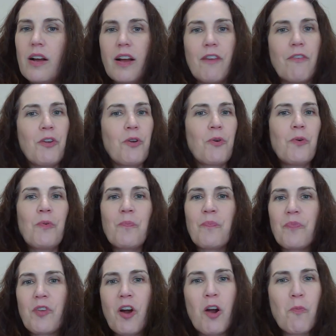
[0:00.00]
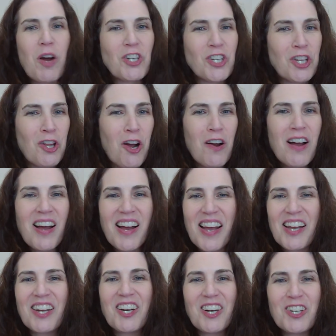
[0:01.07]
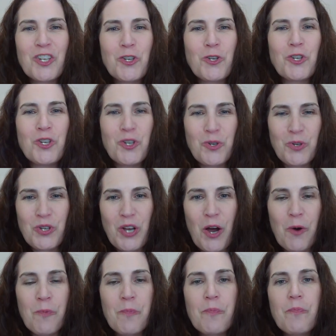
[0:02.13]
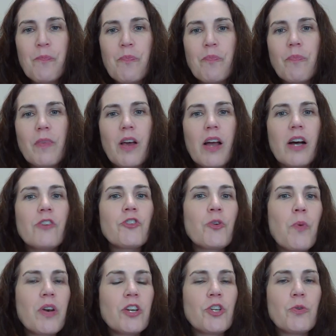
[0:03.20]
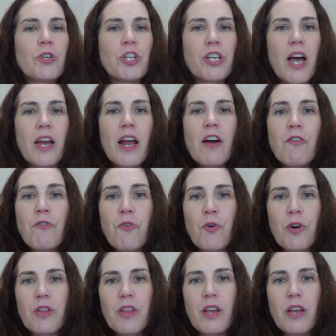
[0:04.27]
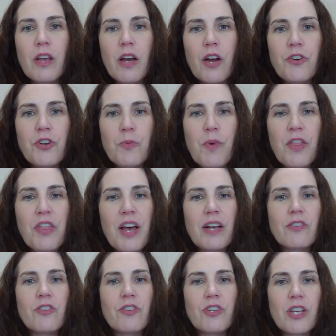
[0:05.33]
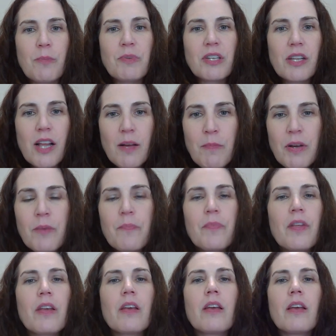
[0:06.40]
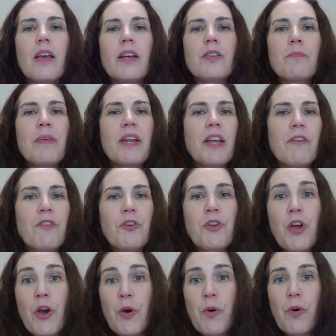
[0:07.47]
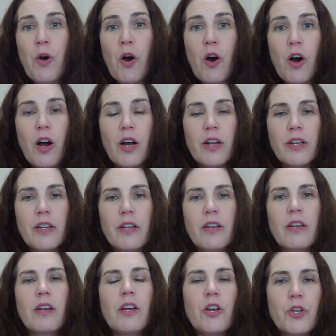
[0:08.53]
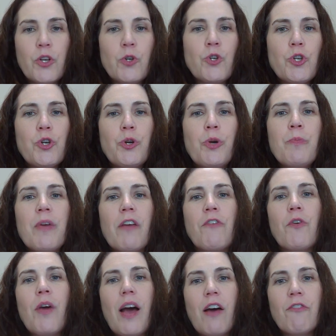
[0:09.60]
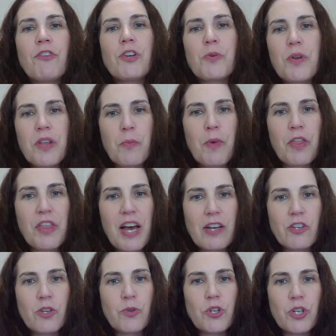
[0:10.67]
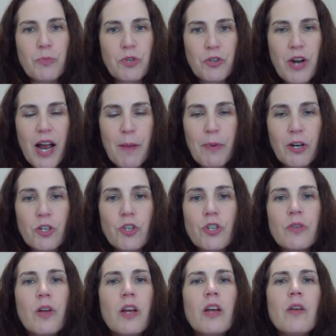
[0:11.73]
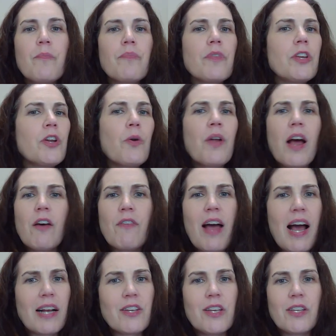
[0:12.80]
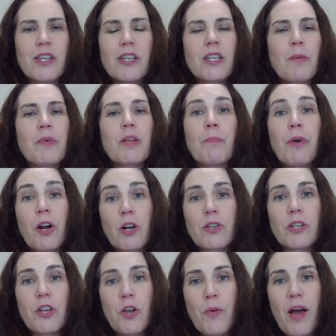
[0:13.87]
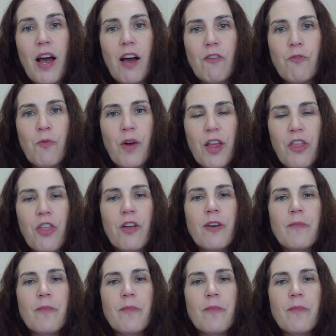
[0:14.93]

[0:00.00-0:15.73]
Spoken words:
if you aren't watching Laura, I encourage you to do so. I also want to do a shout out for the Under 1000 Subs Club. As many of you know, on YouTube, if you have fewer than 1000 subscribers, you don't have access to some of the perks that you have with